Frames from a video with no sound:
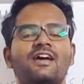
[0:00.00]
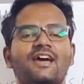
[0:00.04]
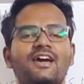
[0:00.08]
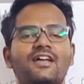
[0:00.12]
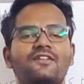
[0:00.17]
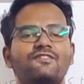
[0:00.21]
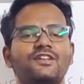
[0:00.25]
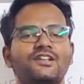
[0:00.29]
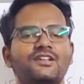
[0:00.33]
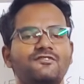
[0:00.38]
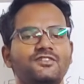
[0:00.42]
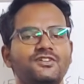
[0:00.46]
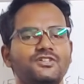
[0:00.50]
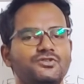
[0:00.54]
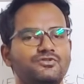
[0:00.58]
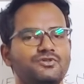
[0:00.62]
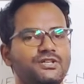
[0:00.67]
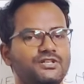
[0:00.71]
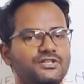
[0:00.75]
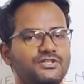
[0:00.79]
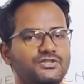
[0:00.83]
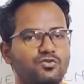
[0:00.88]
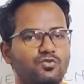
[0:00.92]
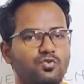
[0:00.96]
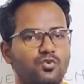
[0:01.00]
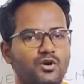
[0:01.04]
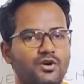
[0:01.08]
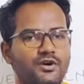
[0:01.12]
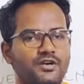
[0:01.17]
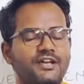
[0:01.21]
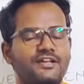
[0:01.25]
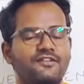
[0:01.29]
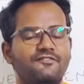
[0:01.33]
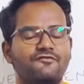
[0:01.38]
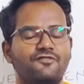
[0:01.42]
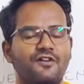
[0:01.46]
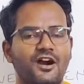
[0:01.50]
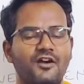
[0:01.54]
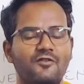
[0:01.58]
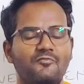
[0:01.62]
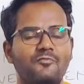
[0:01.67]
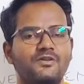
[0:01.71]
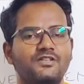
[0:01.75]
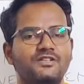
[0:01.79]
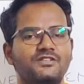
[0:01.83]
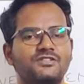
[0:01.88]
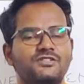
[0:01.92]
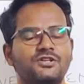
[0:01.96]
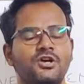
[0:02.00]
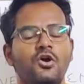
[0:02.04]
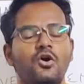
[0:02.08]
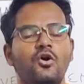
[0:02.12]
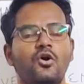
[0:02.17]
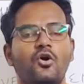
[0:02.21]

And whenever you hear the word environment,